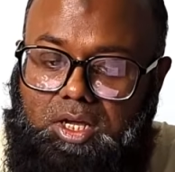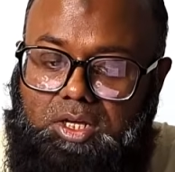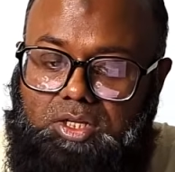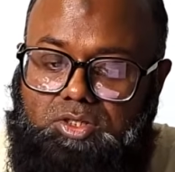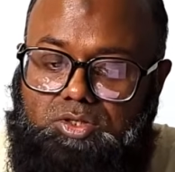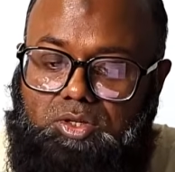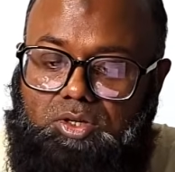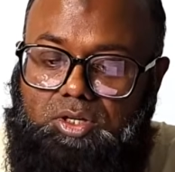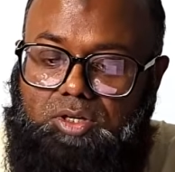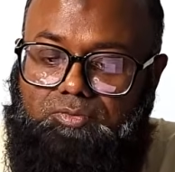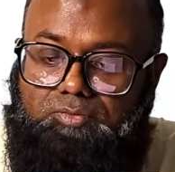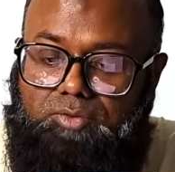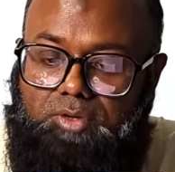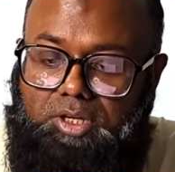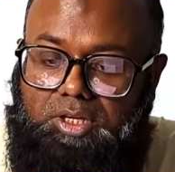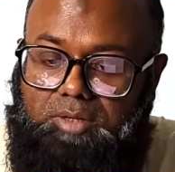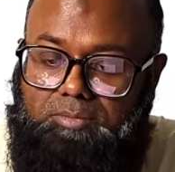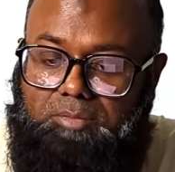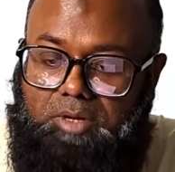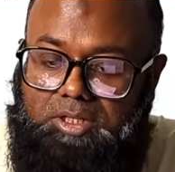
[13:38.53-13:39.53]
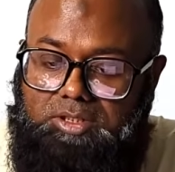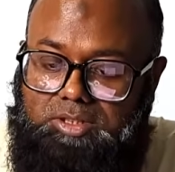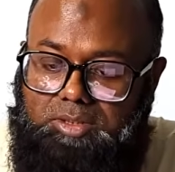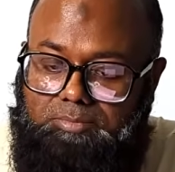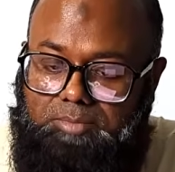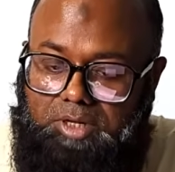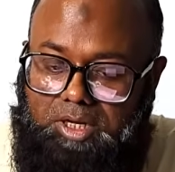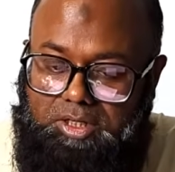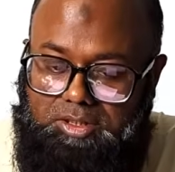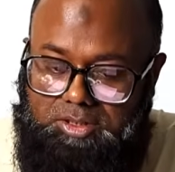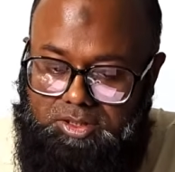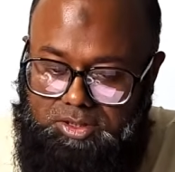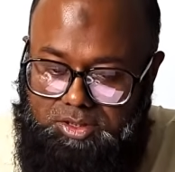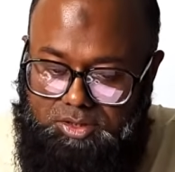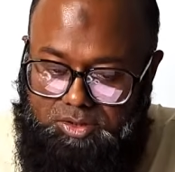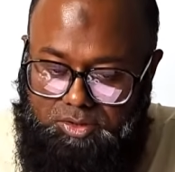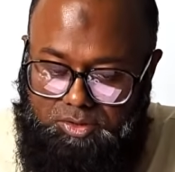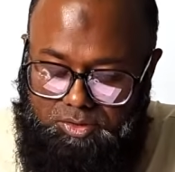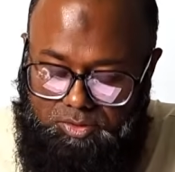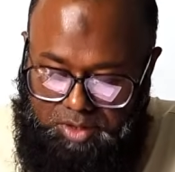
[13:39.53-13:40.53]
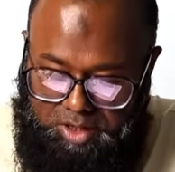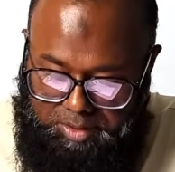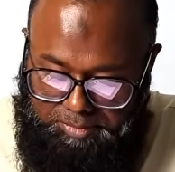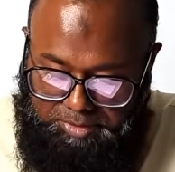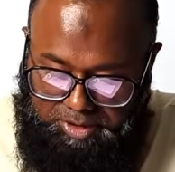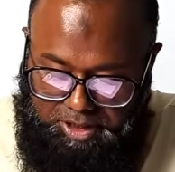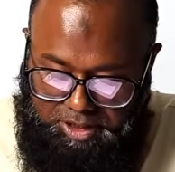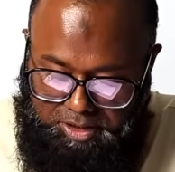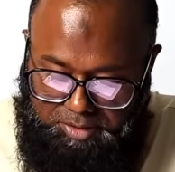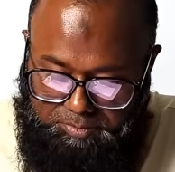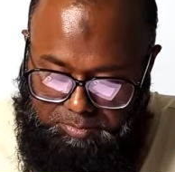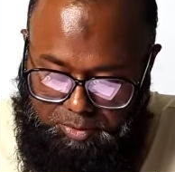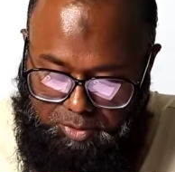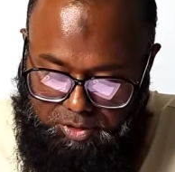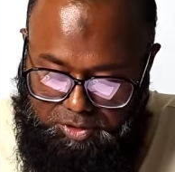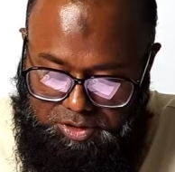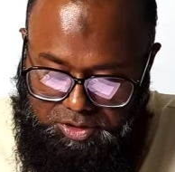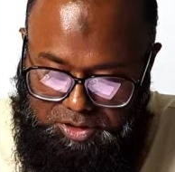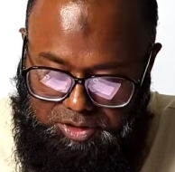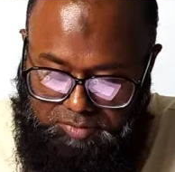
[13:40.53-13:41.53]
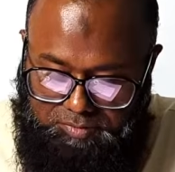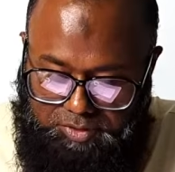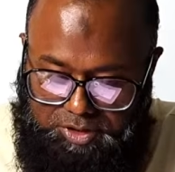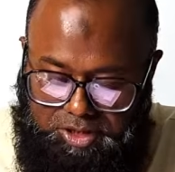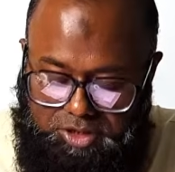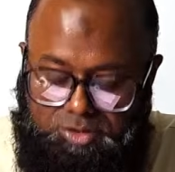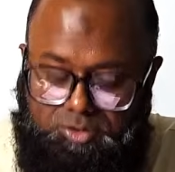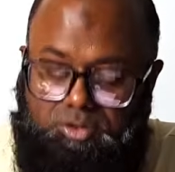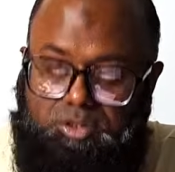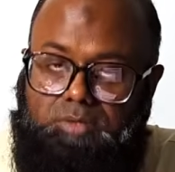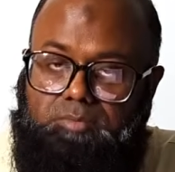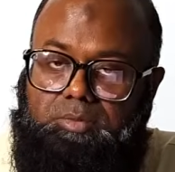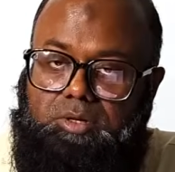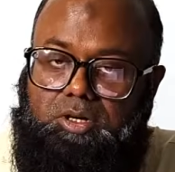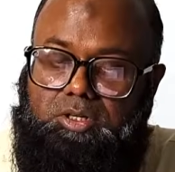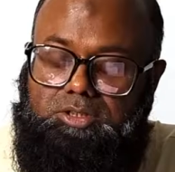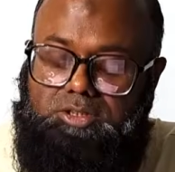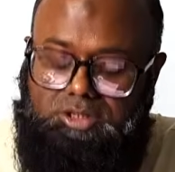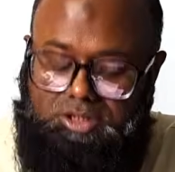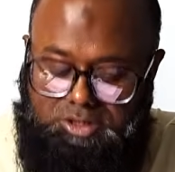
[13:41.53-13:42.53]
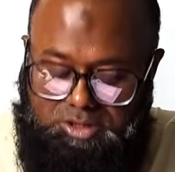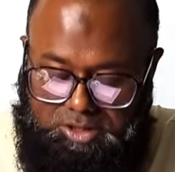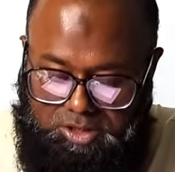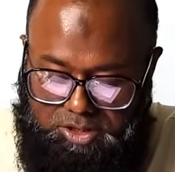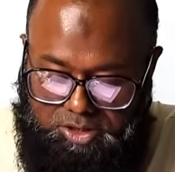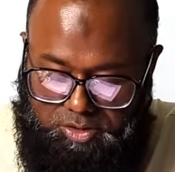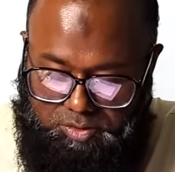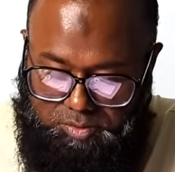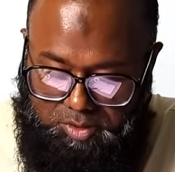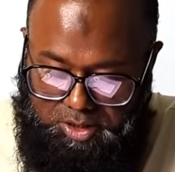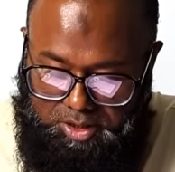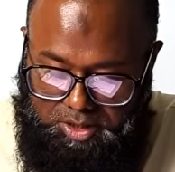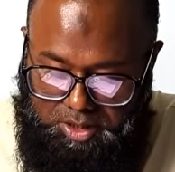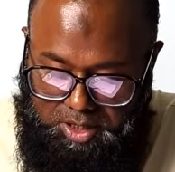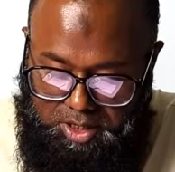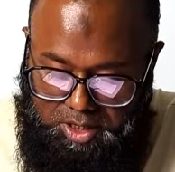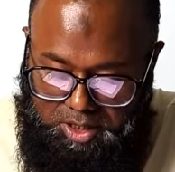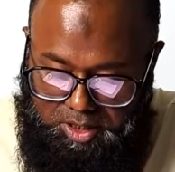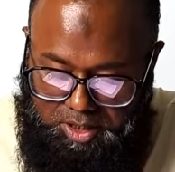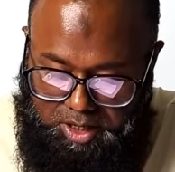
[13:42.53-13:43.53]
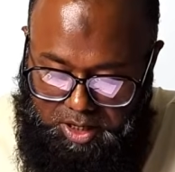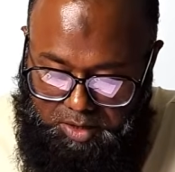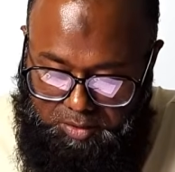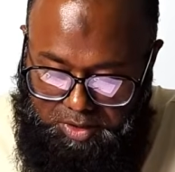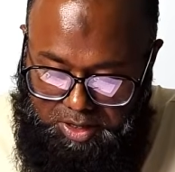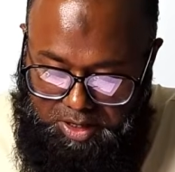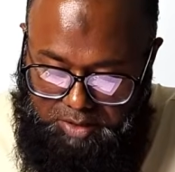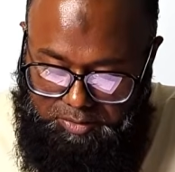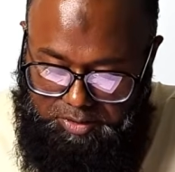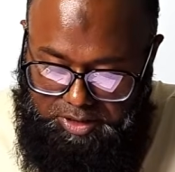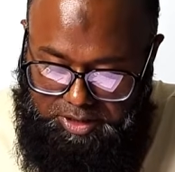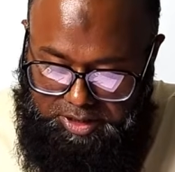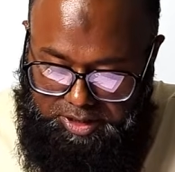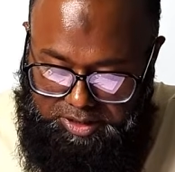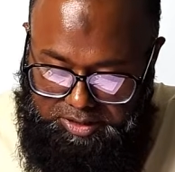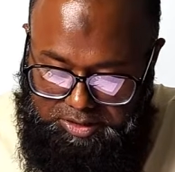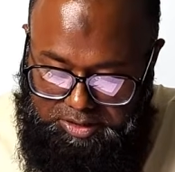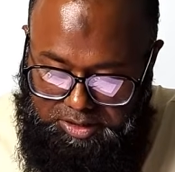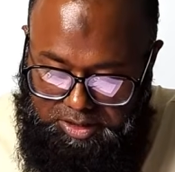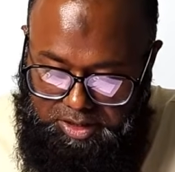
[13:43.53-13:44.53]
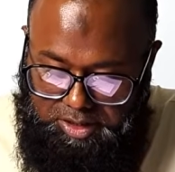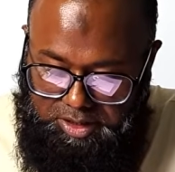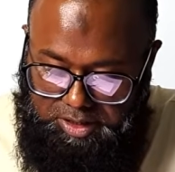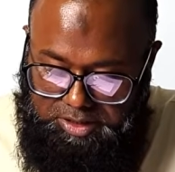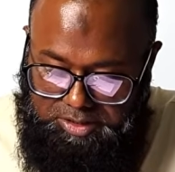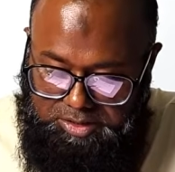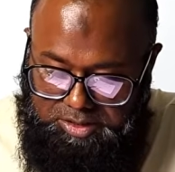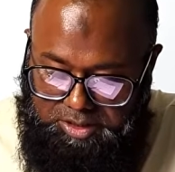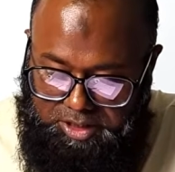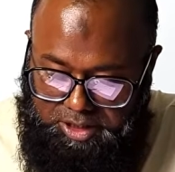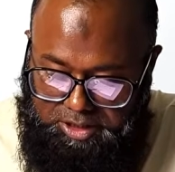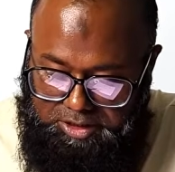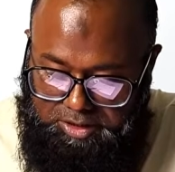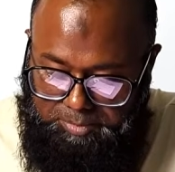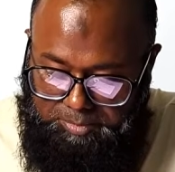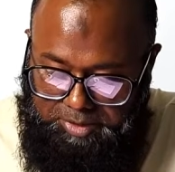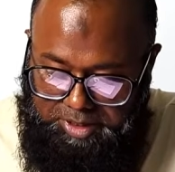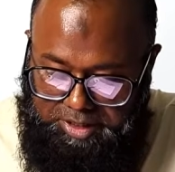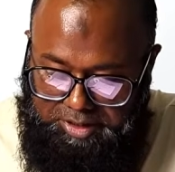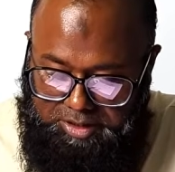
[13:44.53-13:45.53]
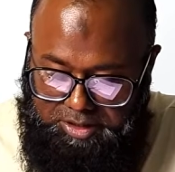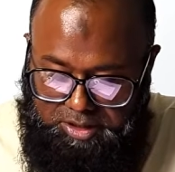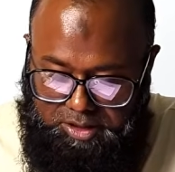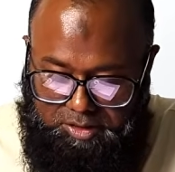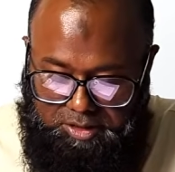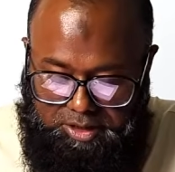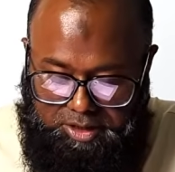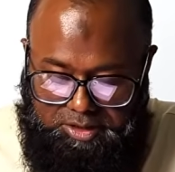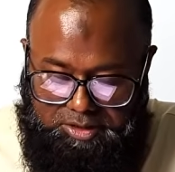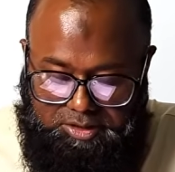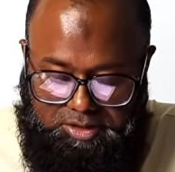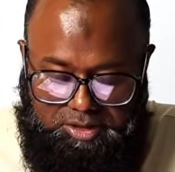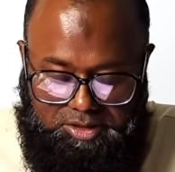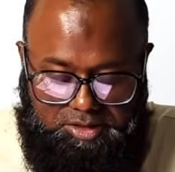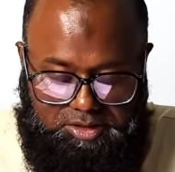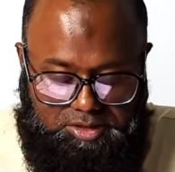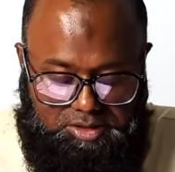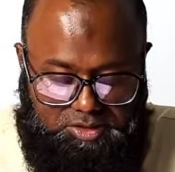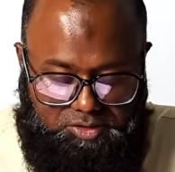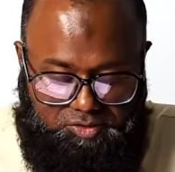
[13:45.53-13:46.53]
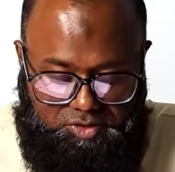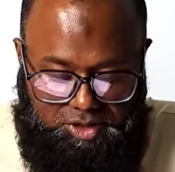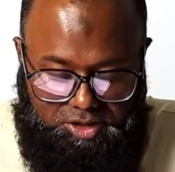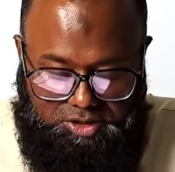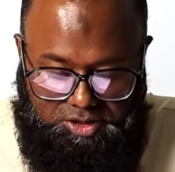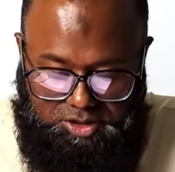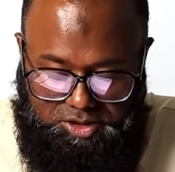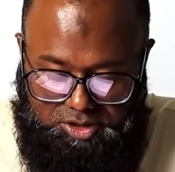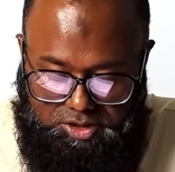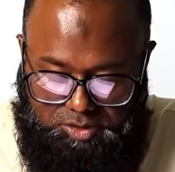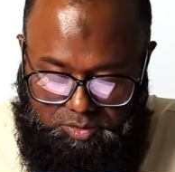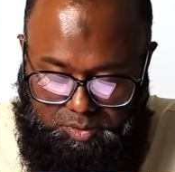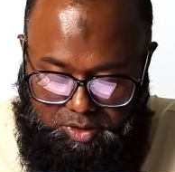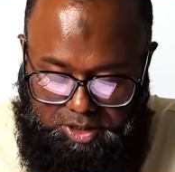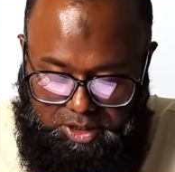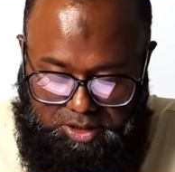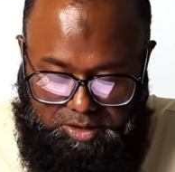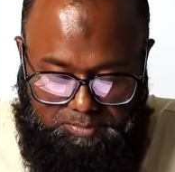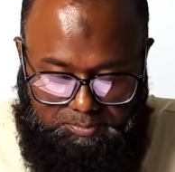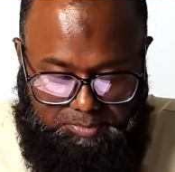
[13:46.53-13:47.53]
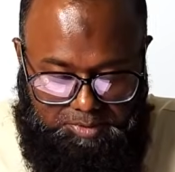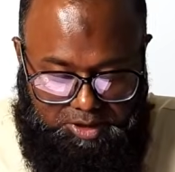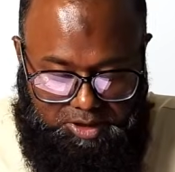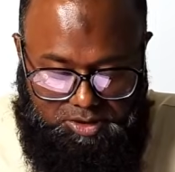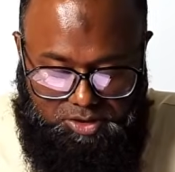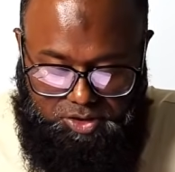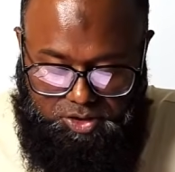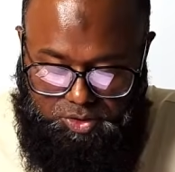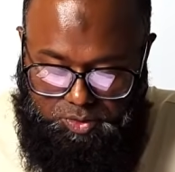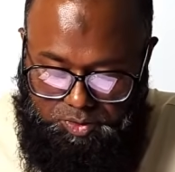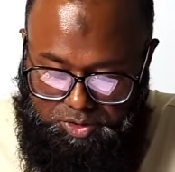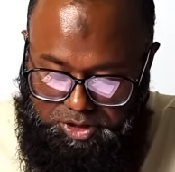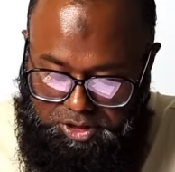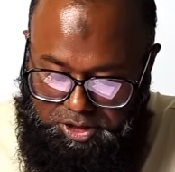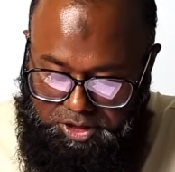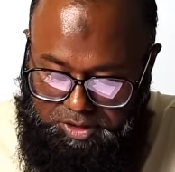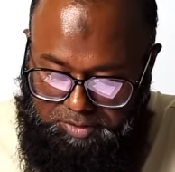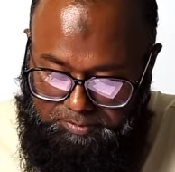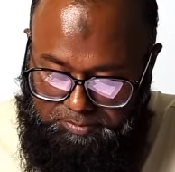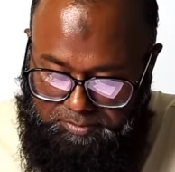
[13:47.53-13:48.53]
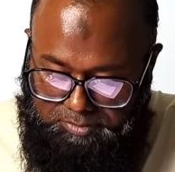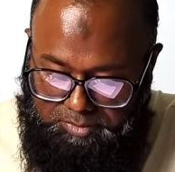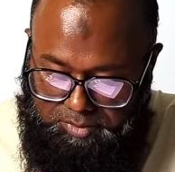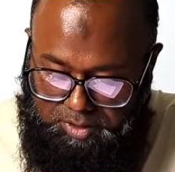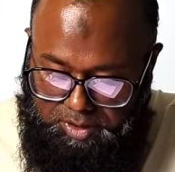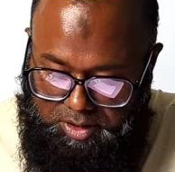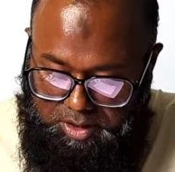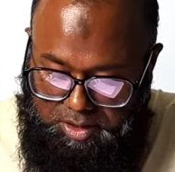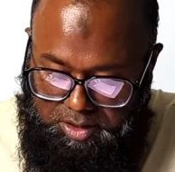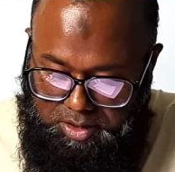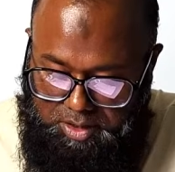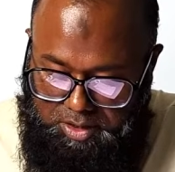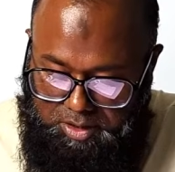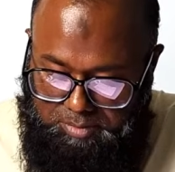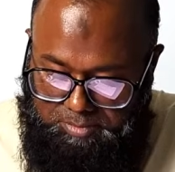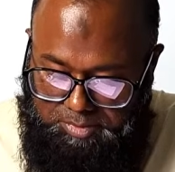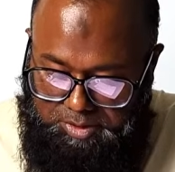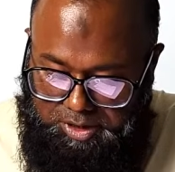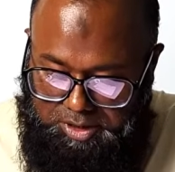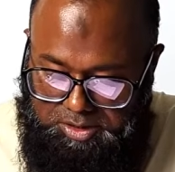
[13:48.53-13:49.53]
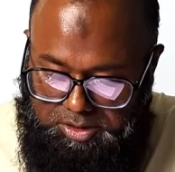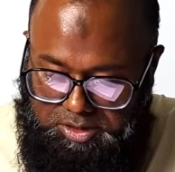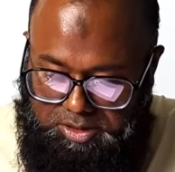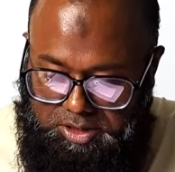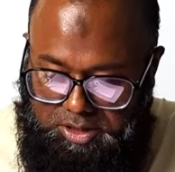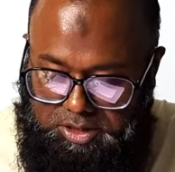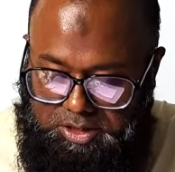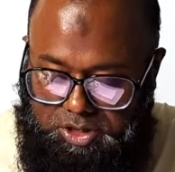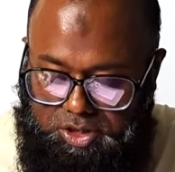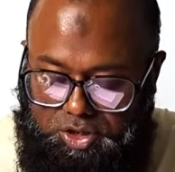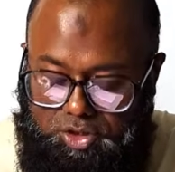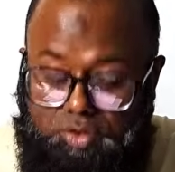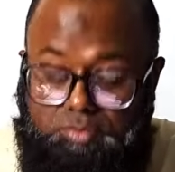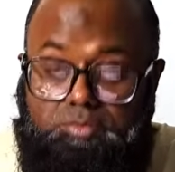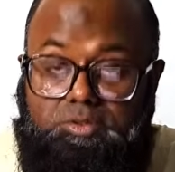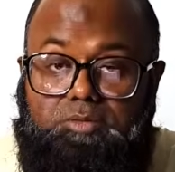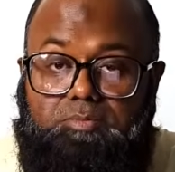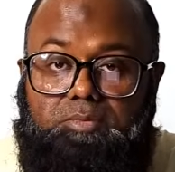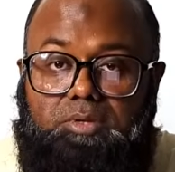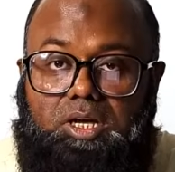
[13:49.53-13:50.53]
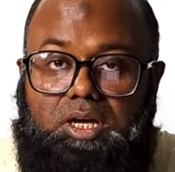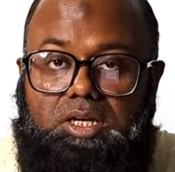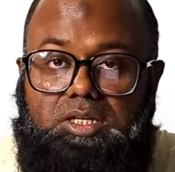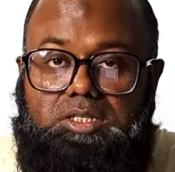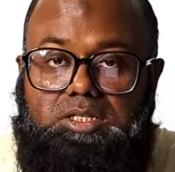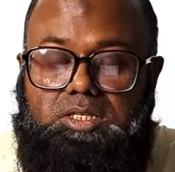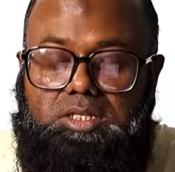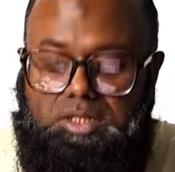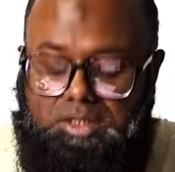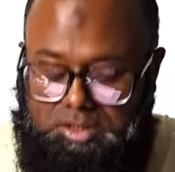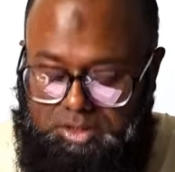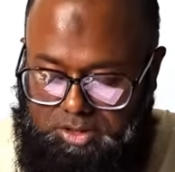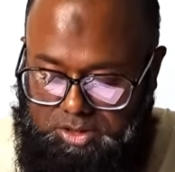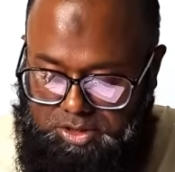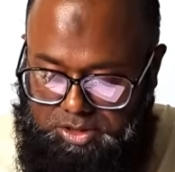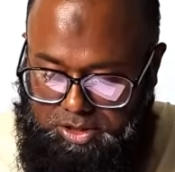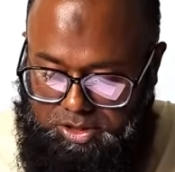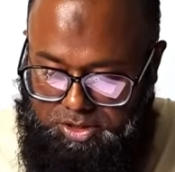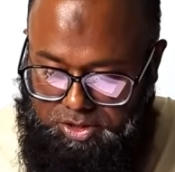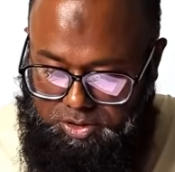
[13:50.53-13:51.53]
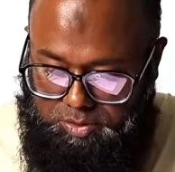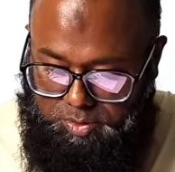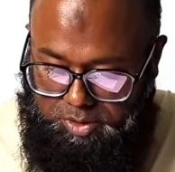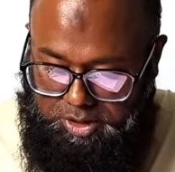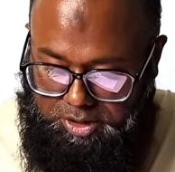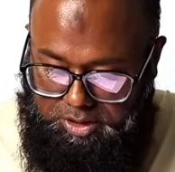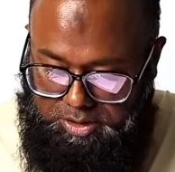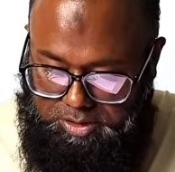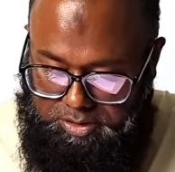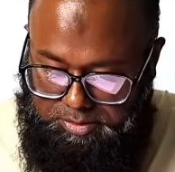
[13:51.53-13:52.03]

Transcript: So if we multiply this two, I'm getting positive e to the power t, t squared. Now I will get, inside the bracket, I'll get this 3t squared plus 2t plus t cubed plus t squared.